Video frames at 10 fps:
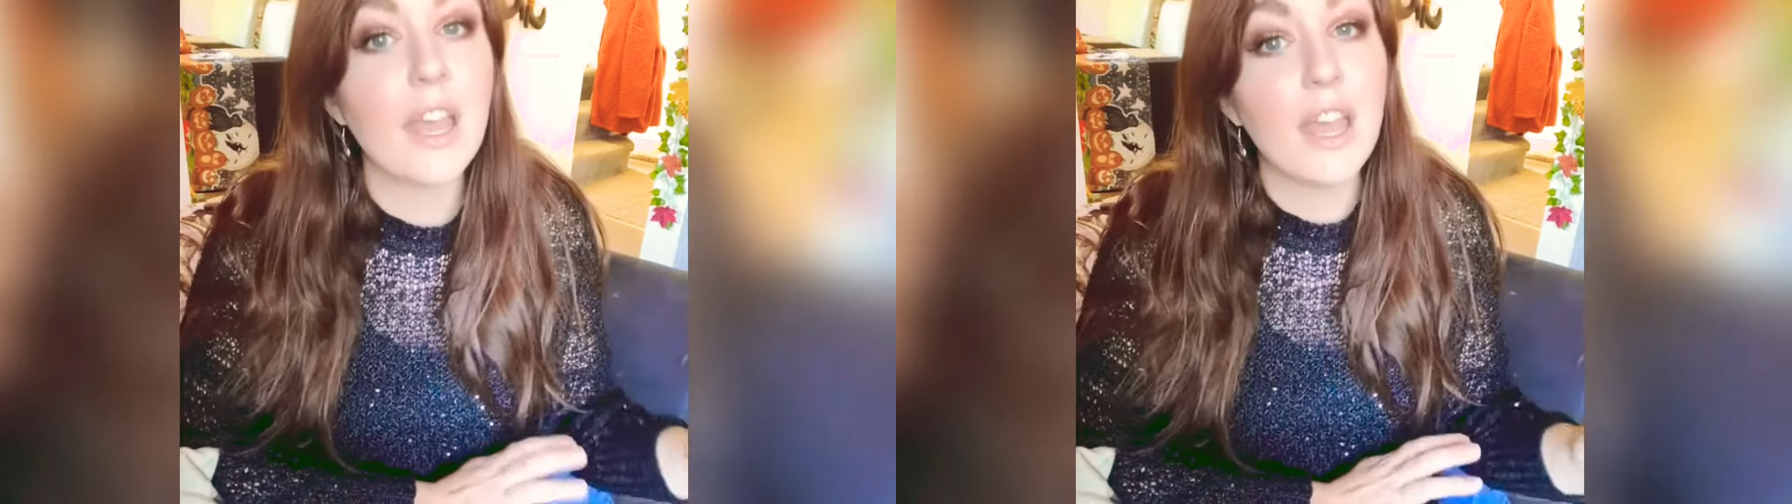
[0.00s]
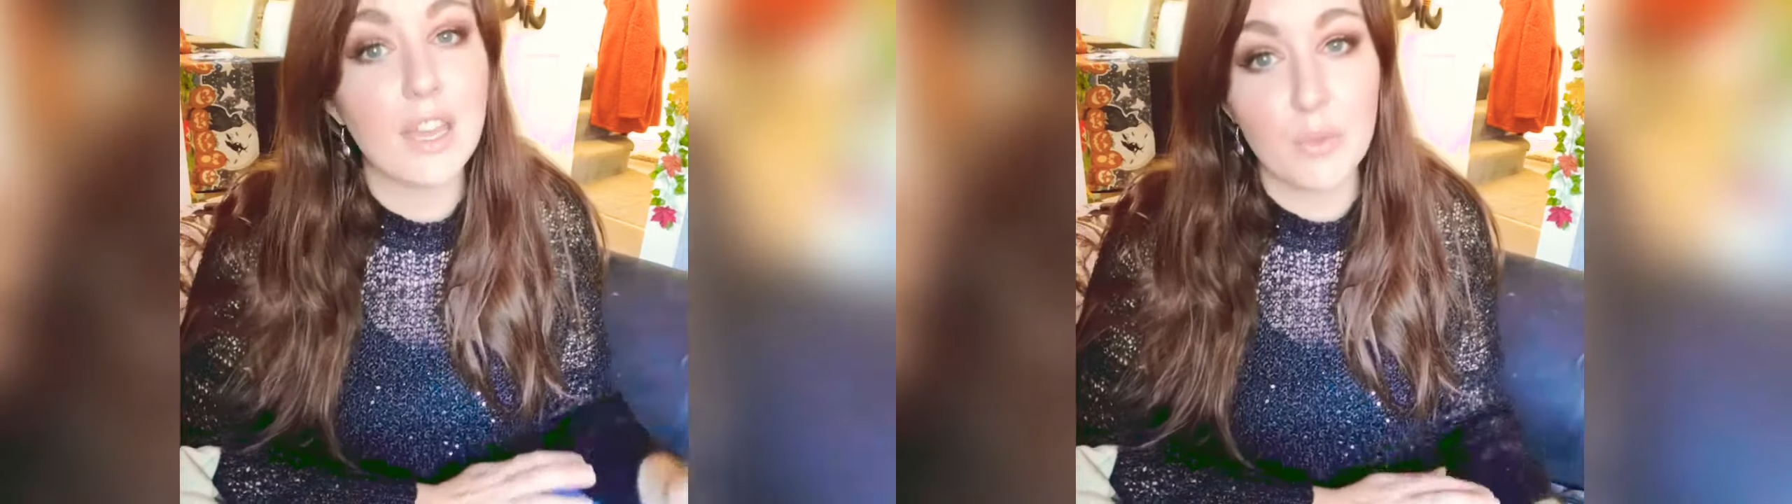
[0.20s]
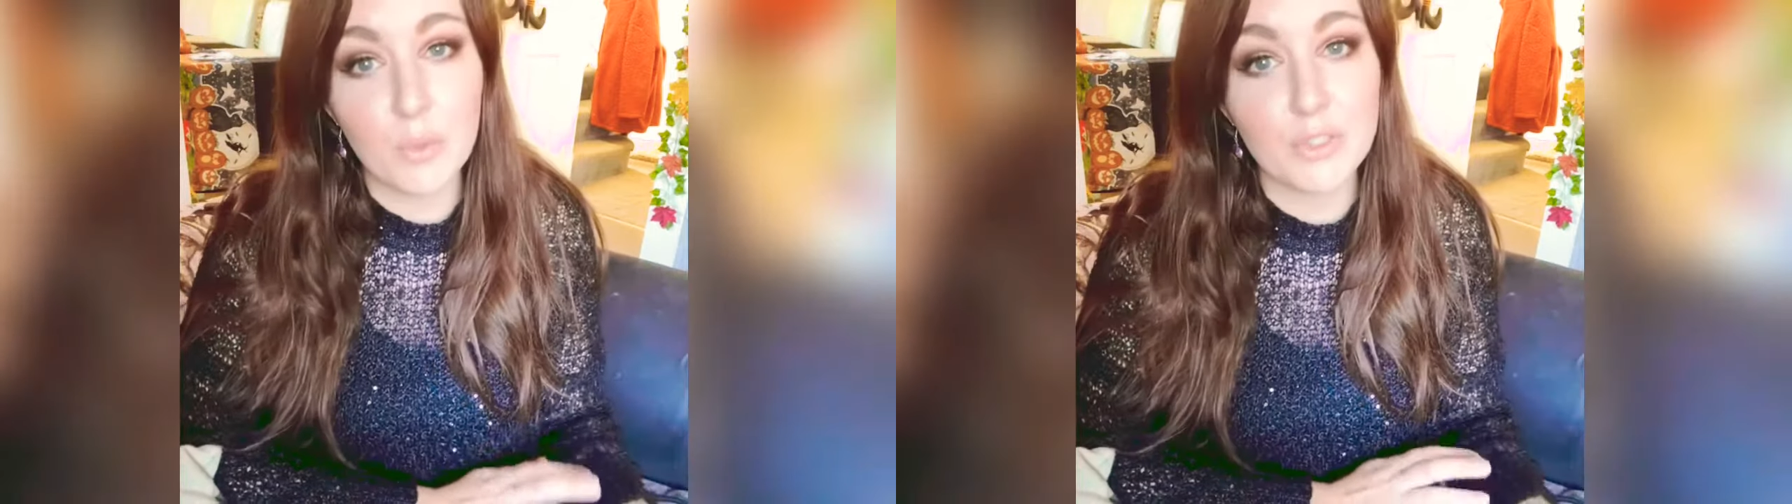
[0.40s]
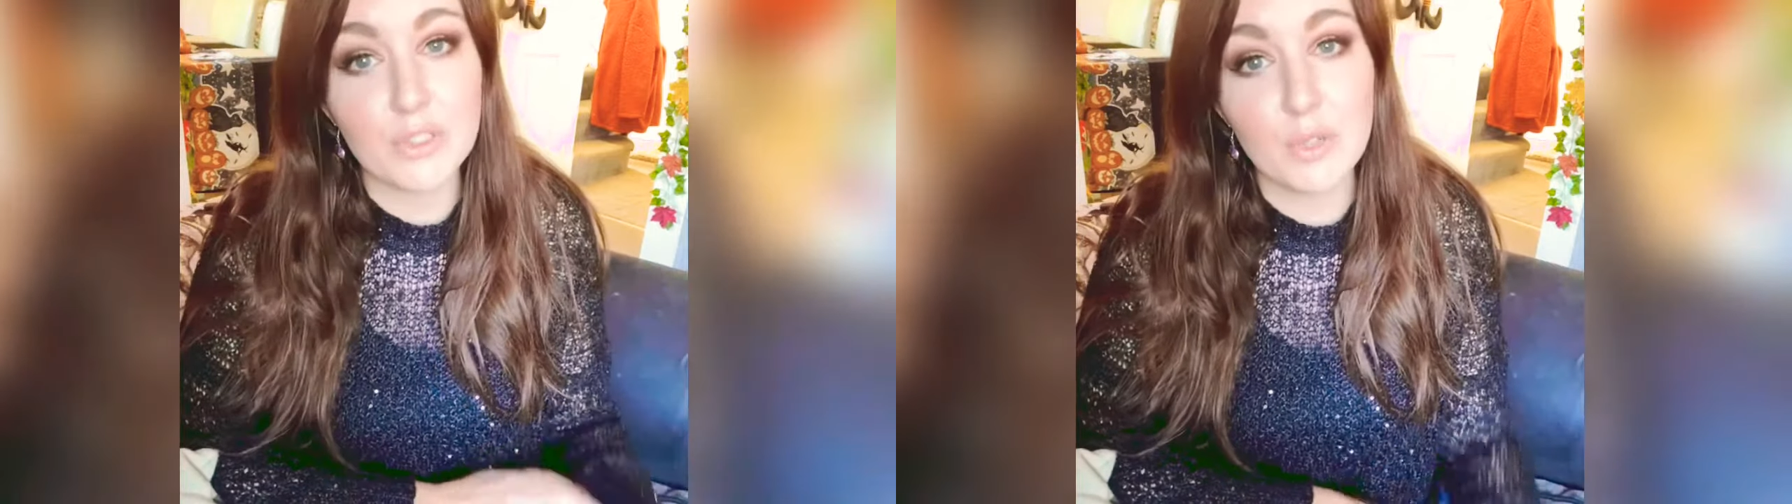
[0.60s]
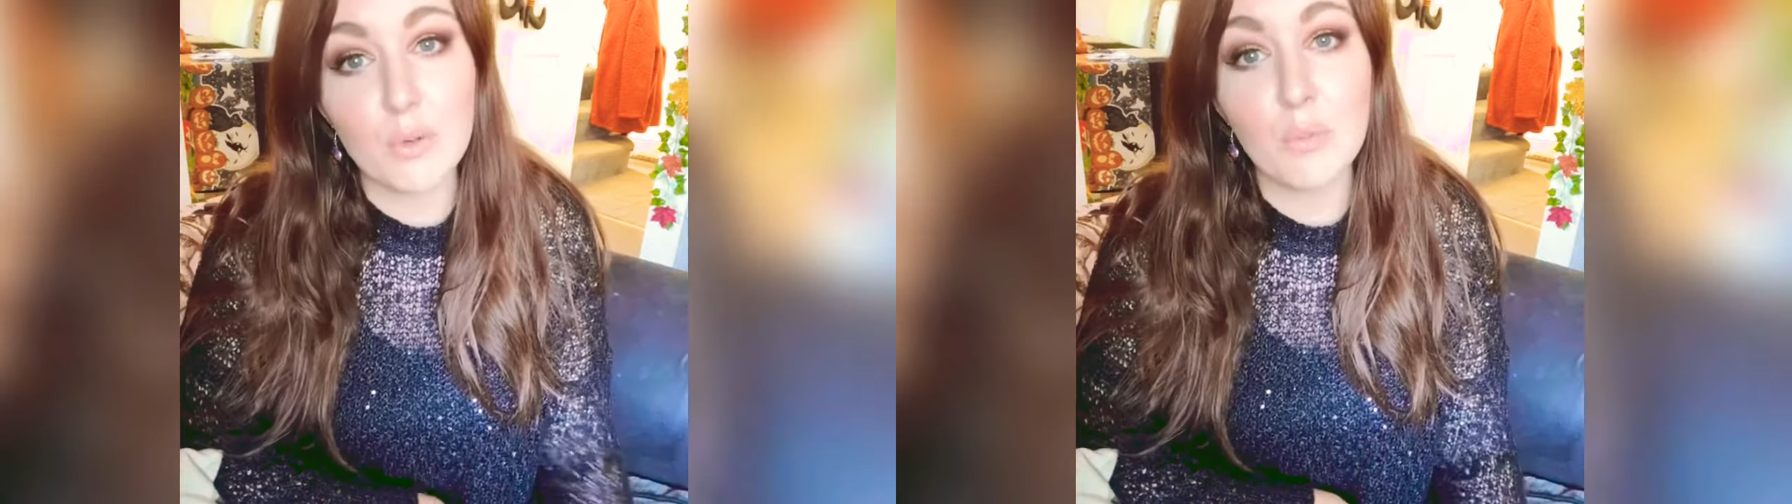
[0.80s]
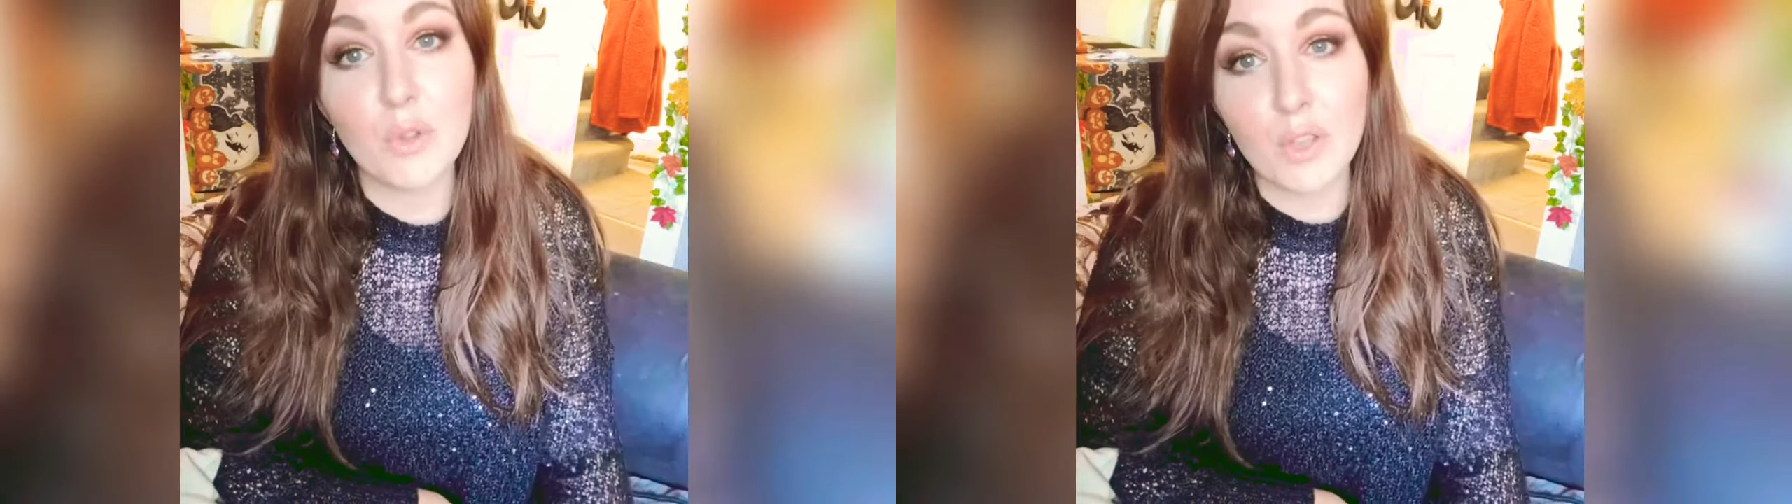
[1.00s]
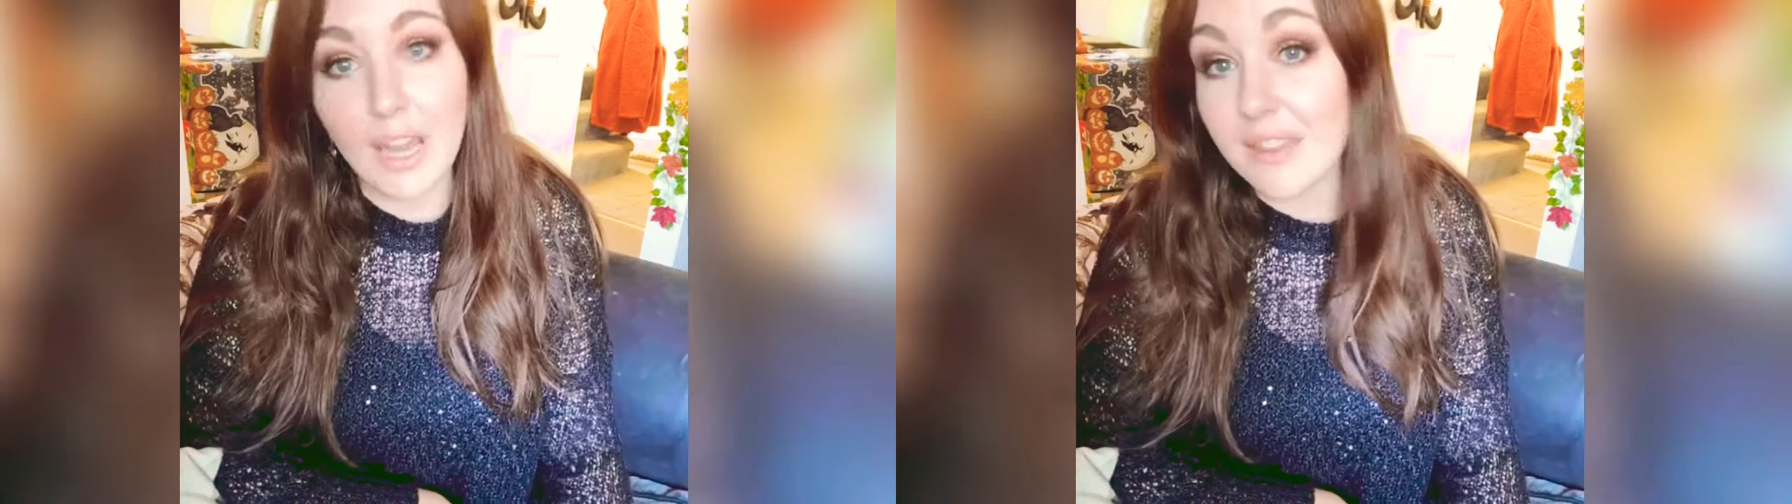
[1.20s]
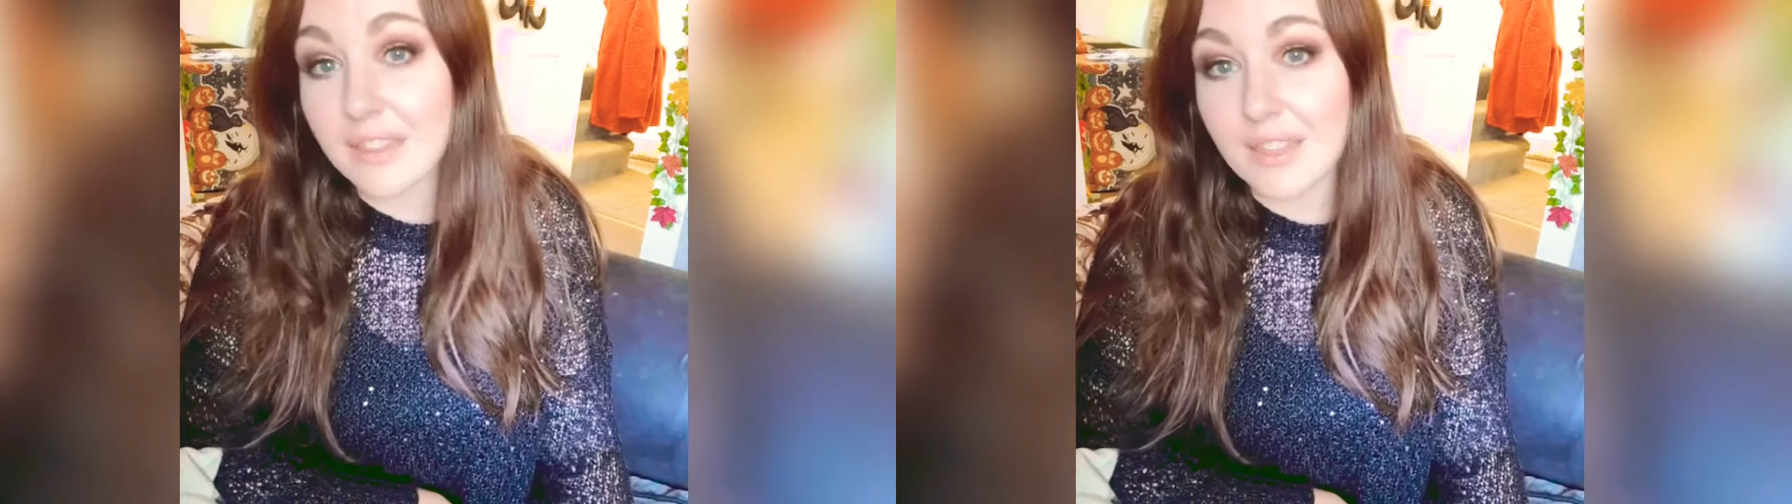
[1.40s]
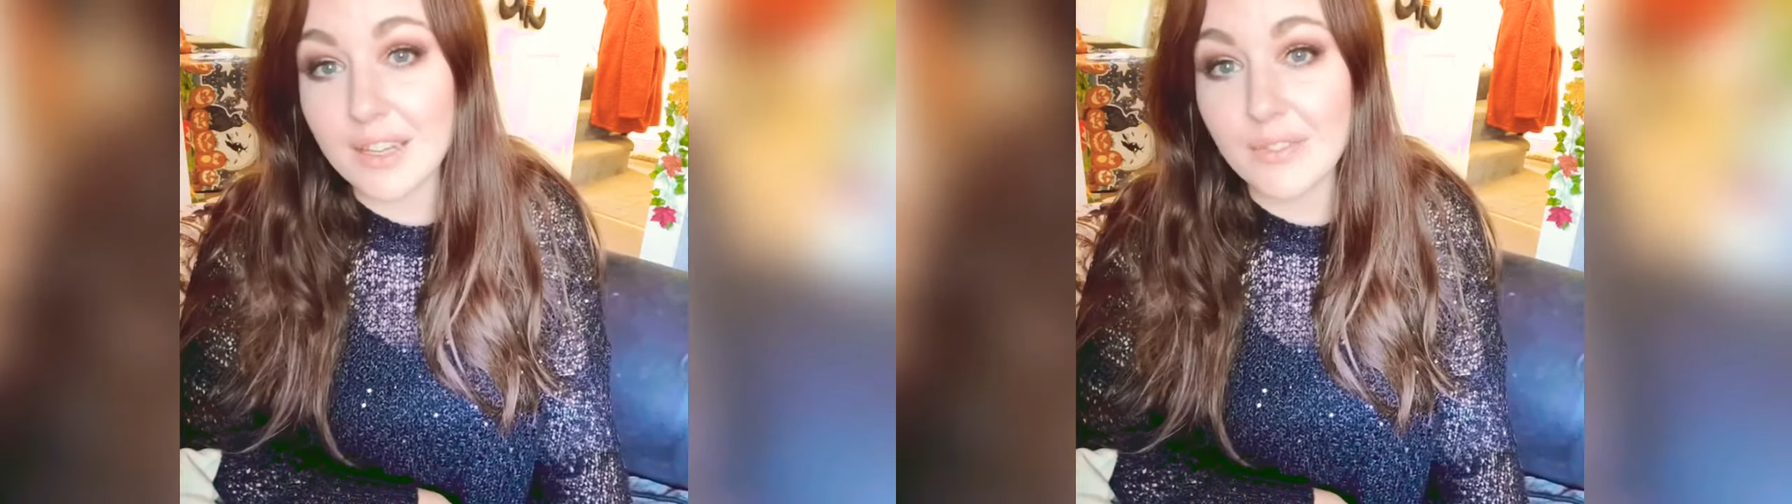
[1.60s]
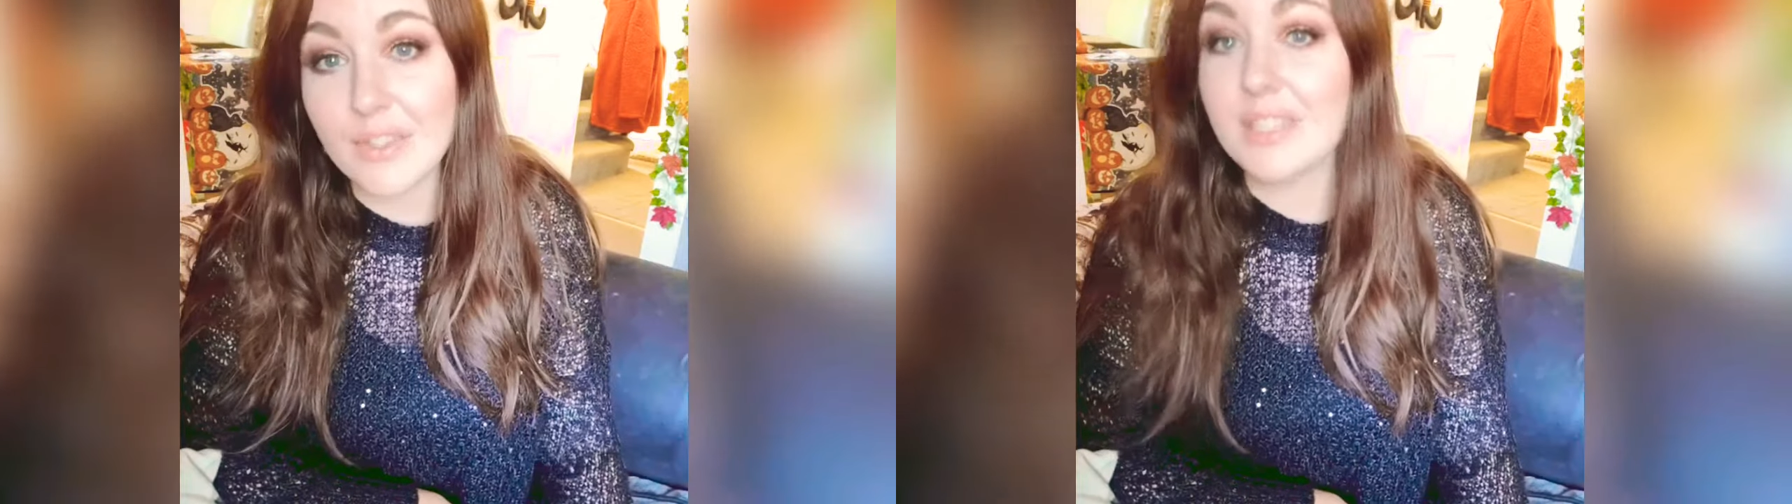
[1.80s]
and I will do a more lengthy
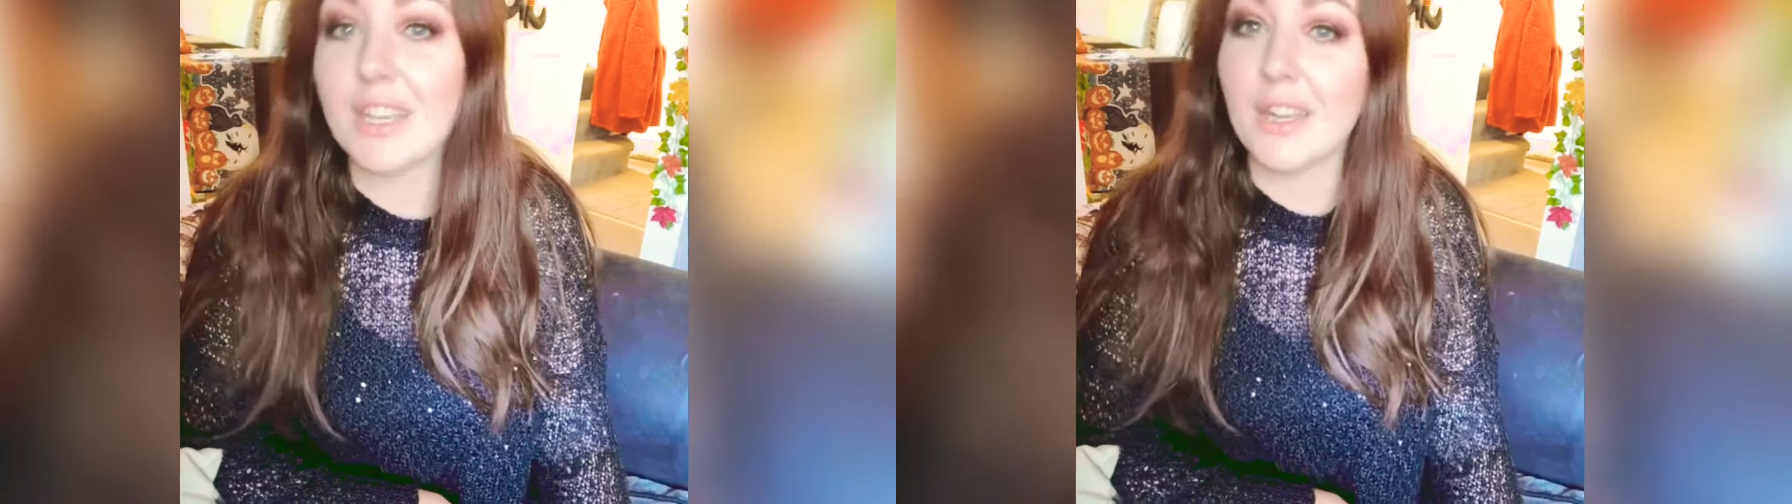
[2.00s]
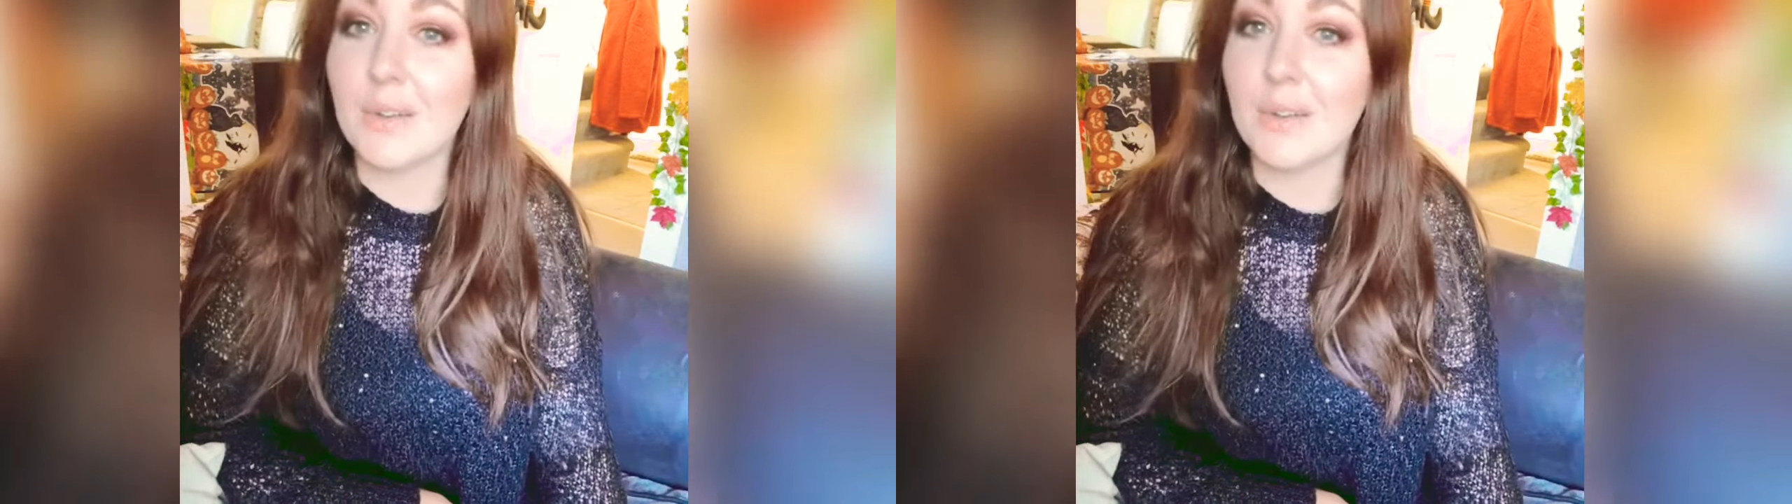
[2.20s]
video